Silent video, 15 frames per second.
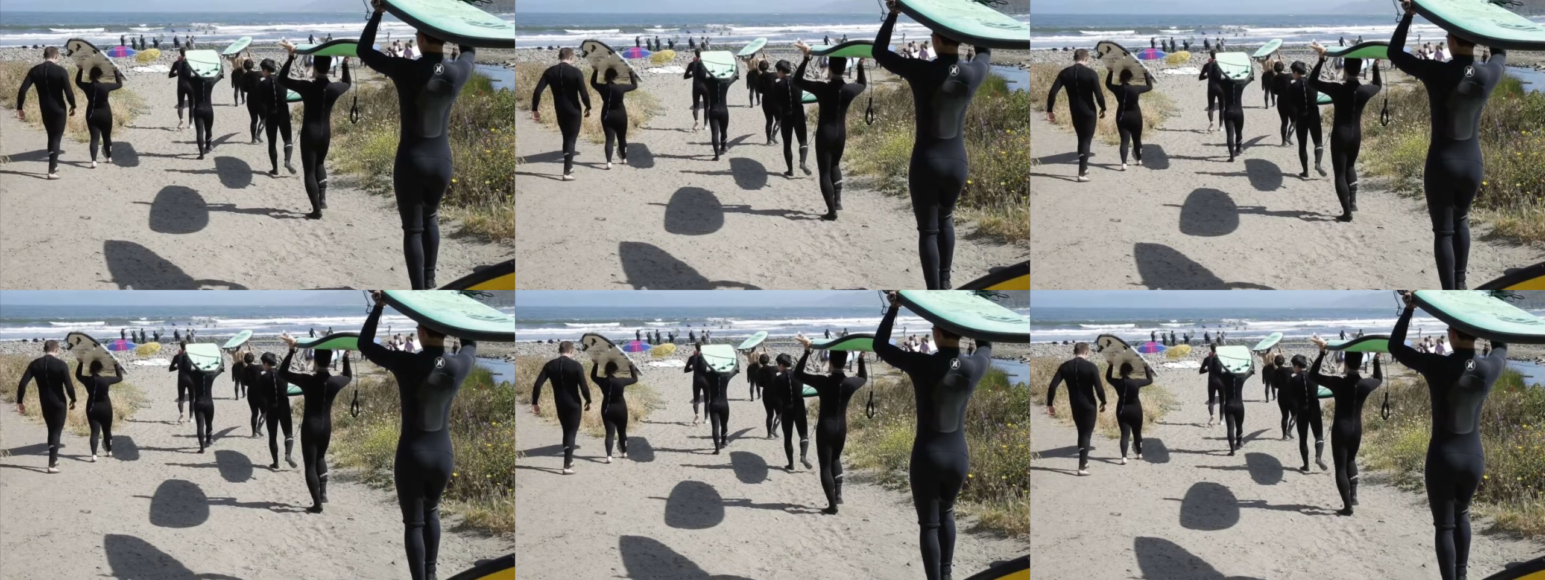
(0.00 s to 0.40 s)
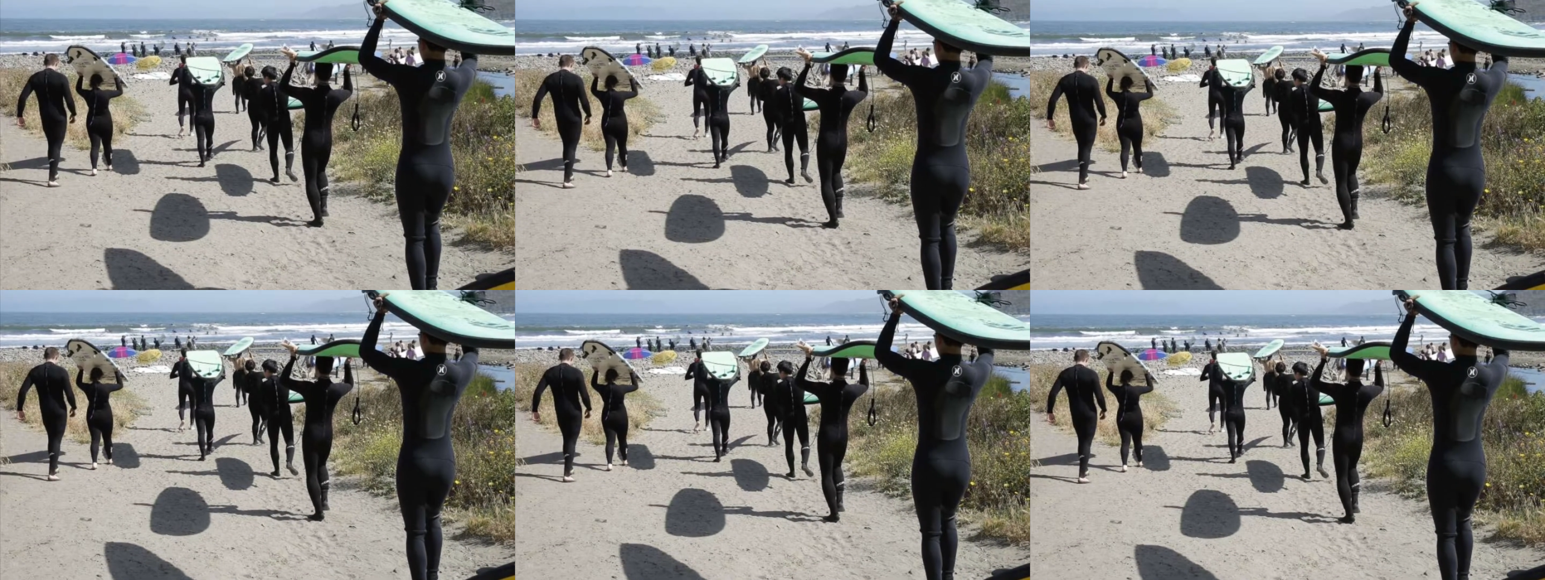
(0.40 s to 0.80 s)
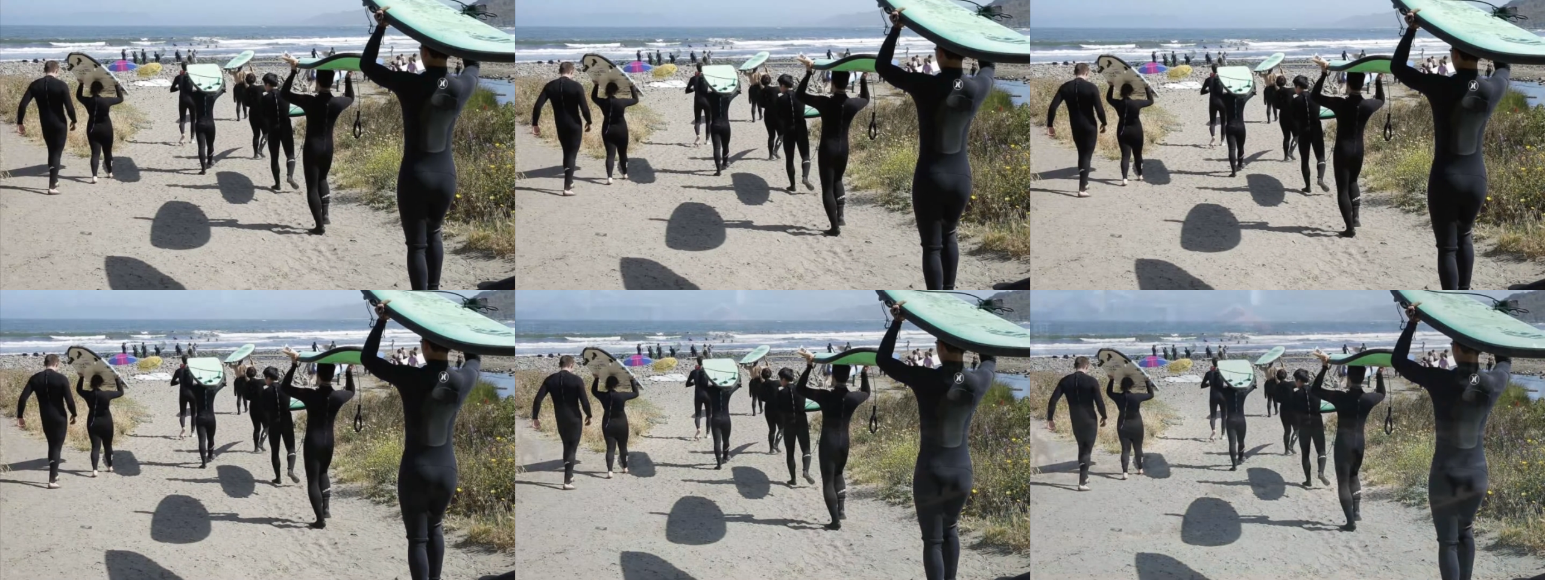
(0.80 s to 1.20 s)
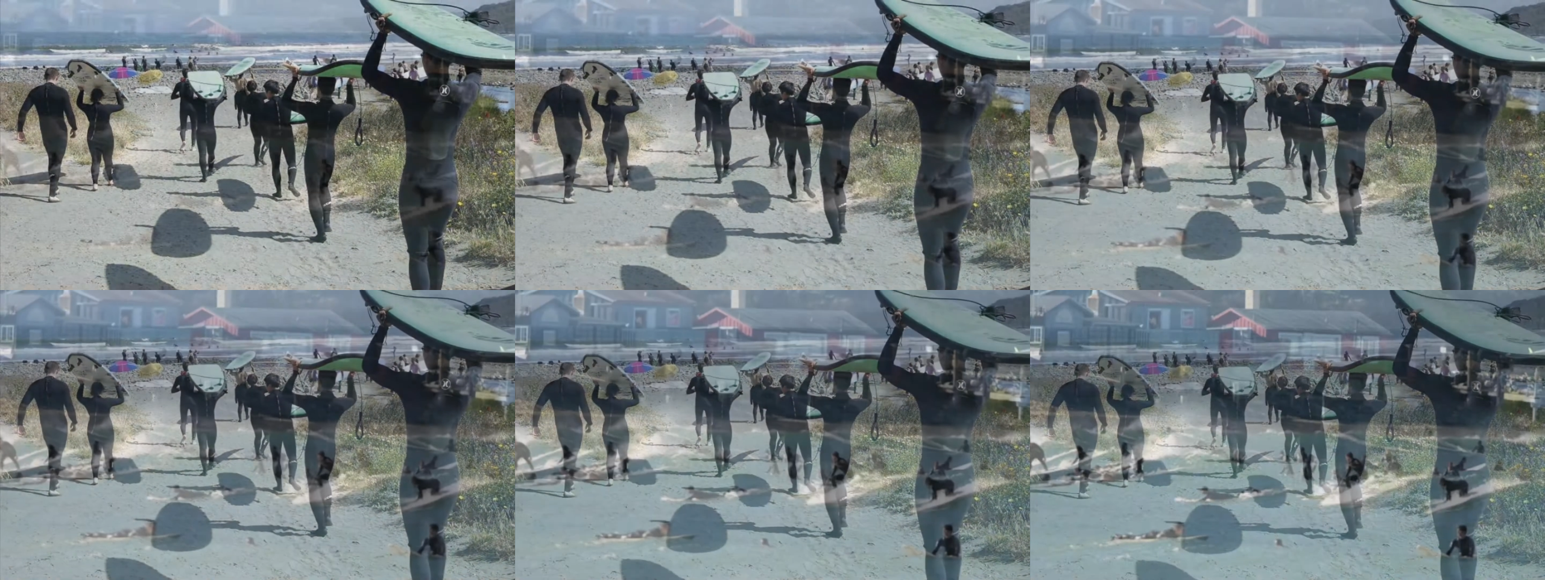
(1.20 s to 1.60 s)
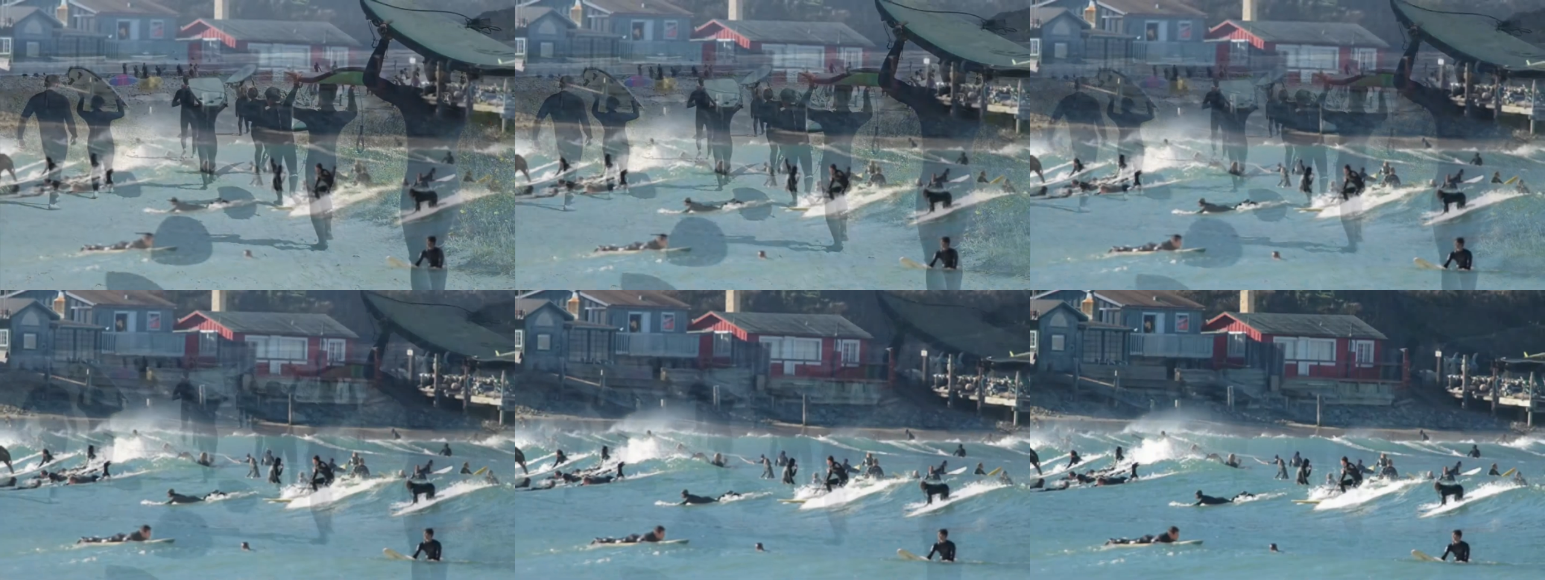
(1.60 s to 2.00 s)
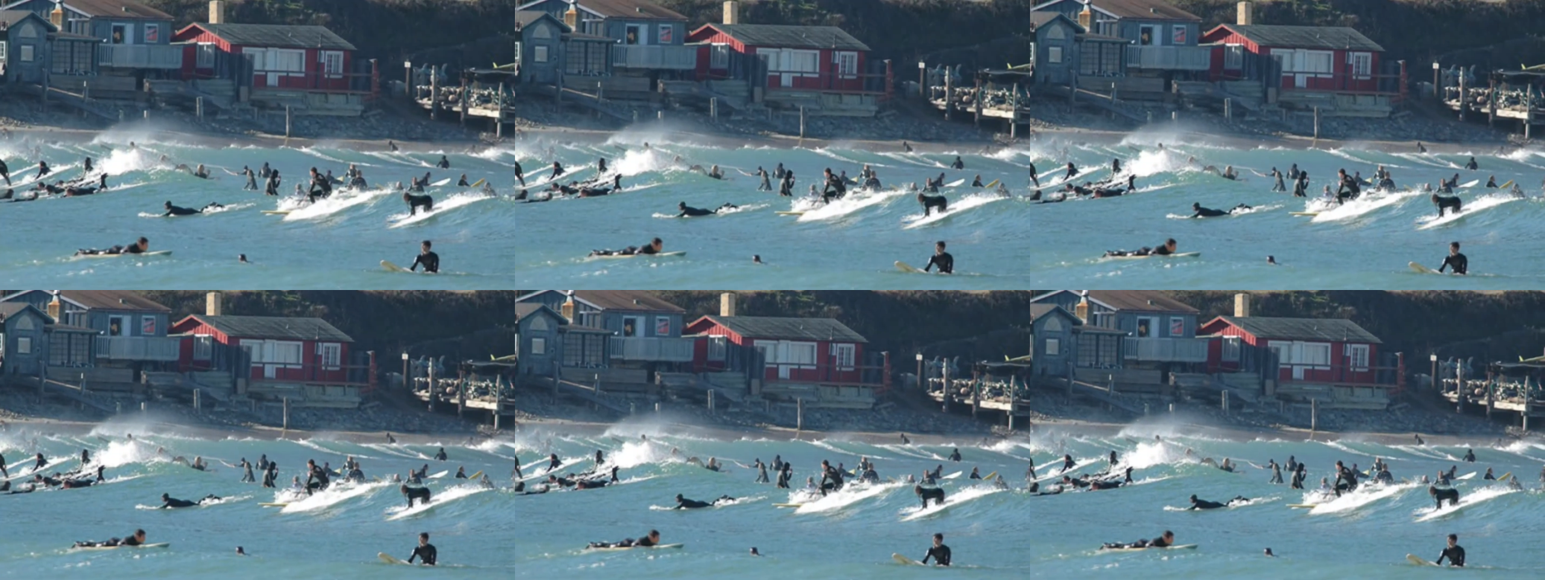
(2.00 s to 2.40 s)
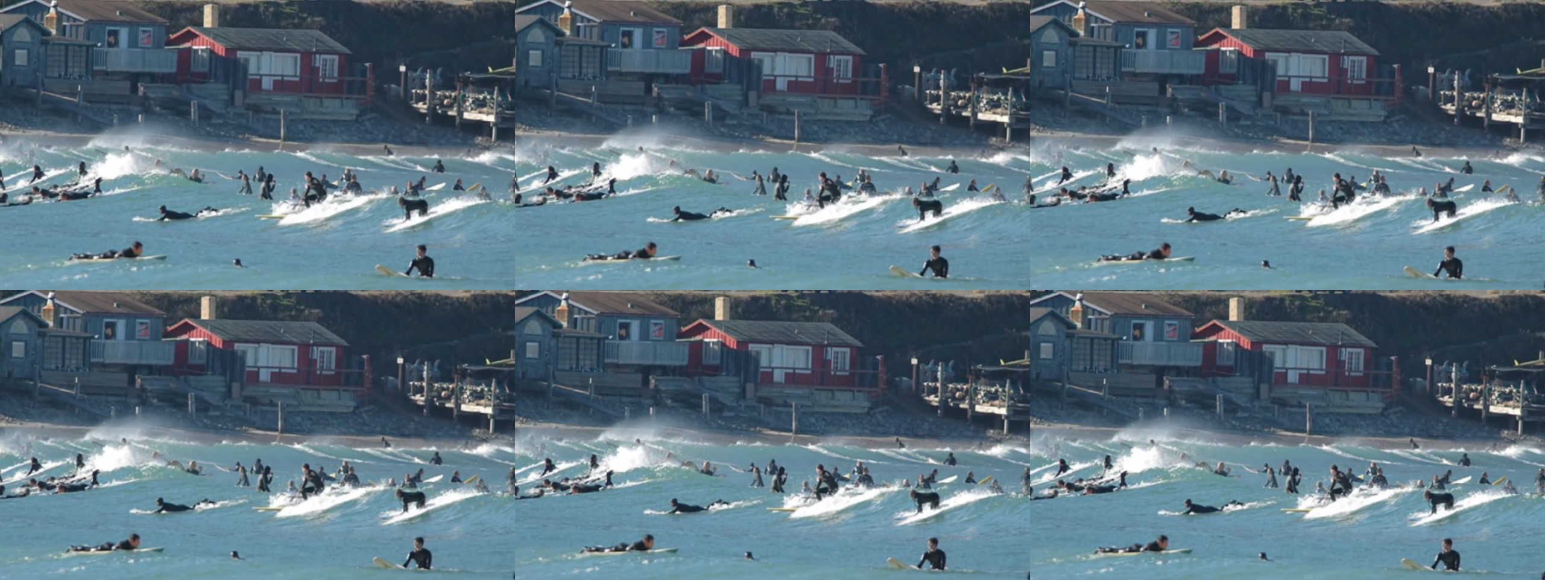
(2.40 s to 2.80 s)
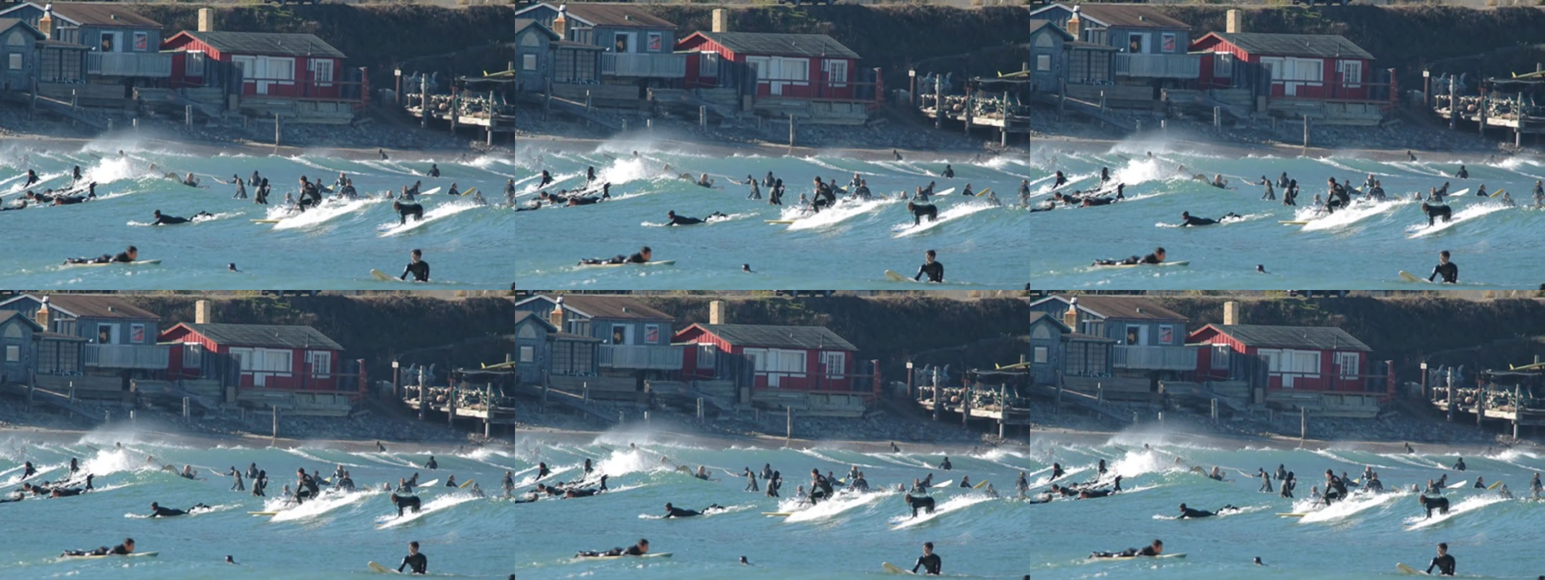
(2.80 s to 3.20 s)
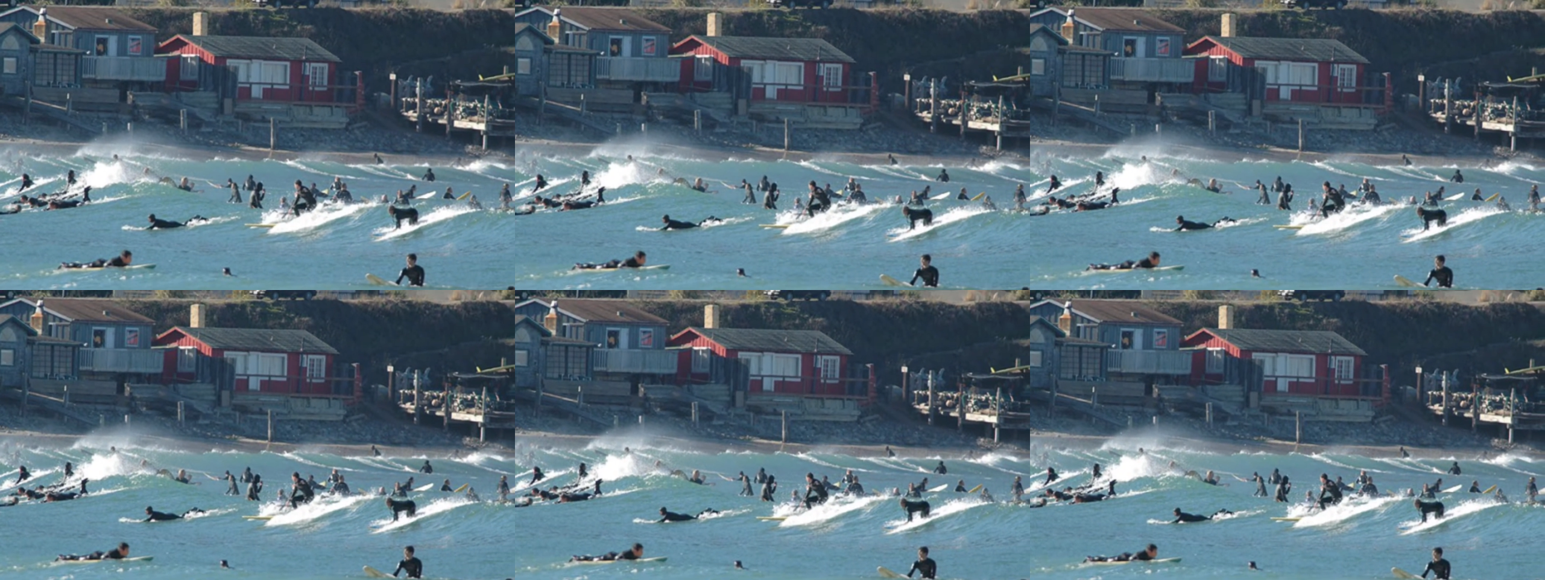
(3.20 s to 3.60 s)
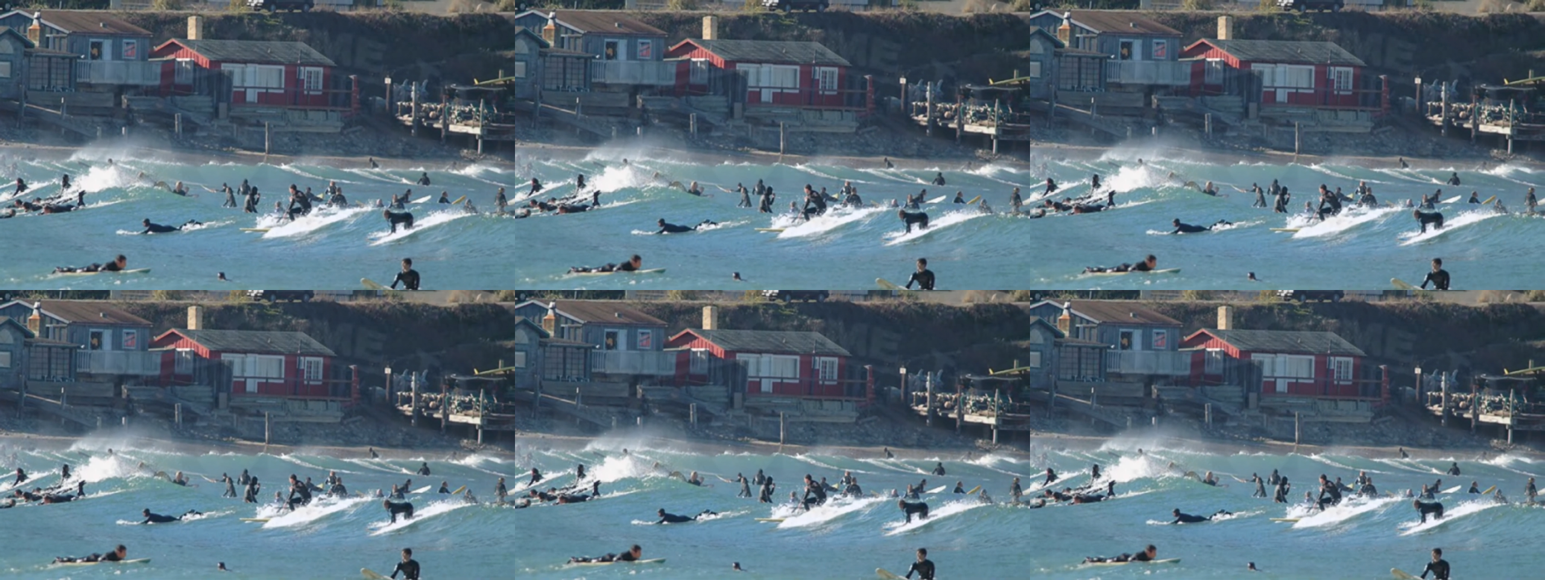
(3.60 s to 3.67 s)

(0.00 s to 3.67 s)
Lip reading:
[unreadable: no face in view]